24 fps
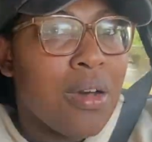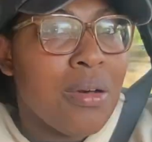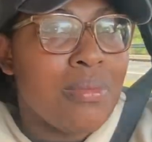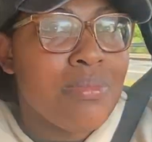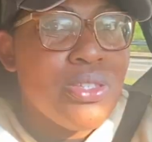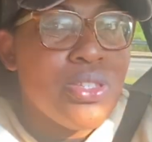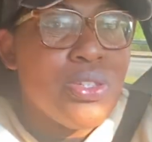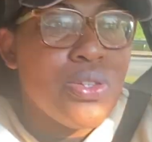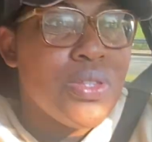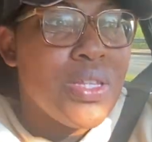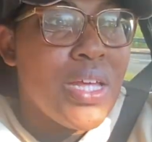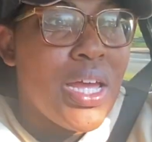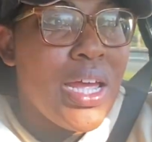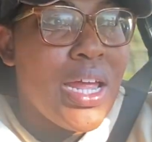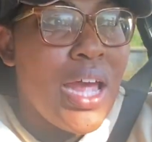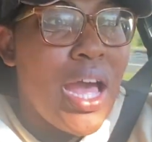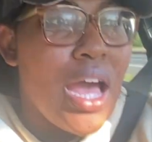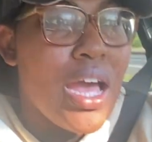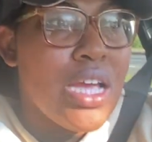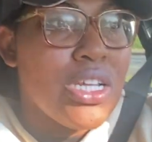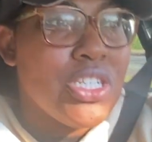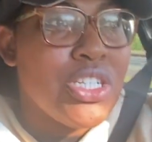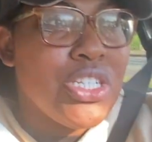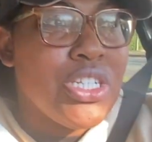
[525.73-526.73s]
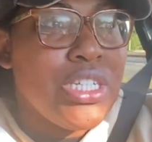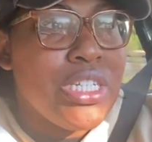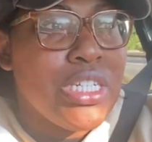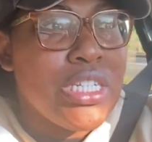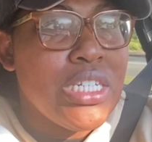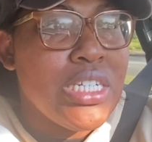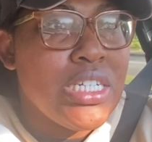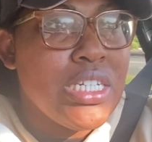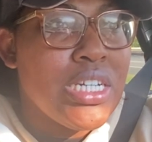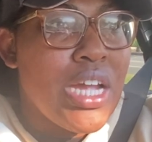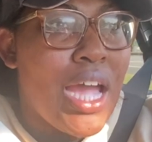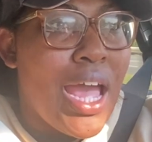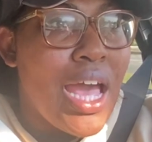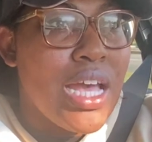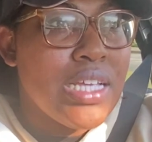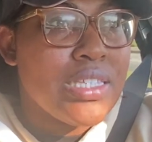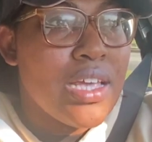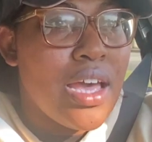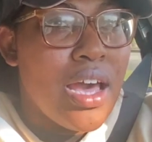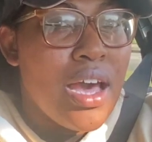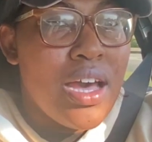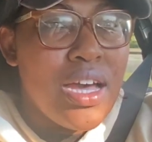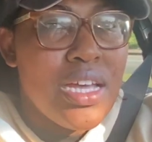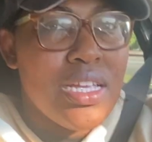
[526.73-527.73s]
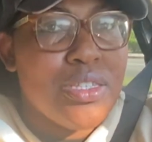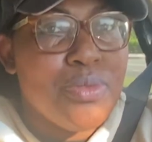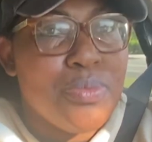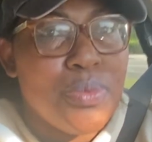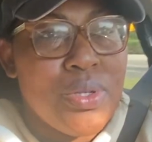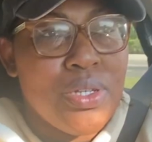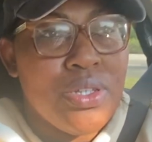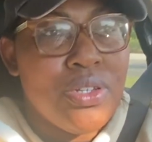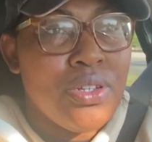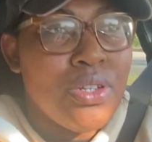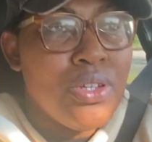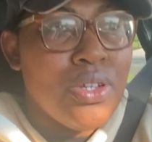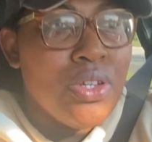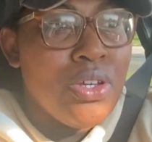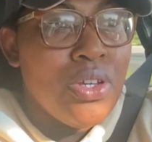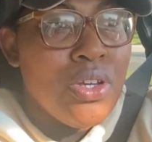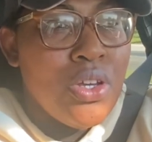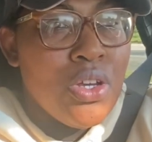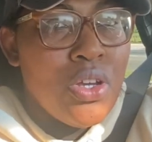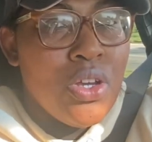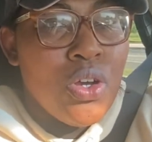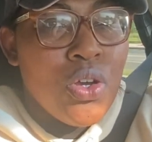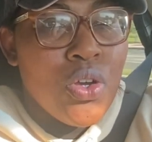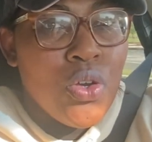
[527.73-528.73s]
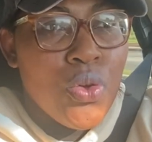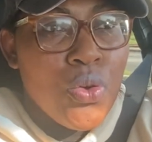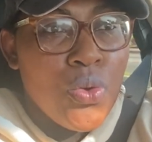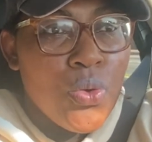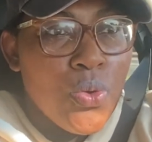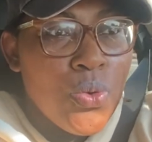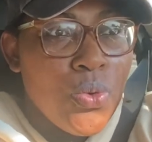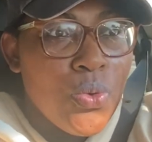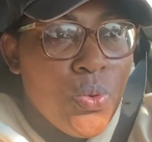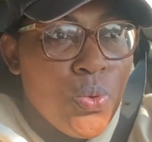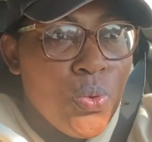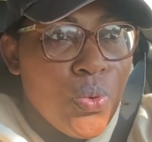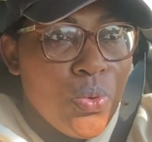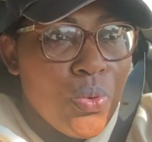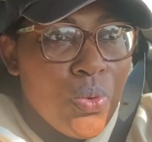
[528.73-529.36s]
So that she has a husband who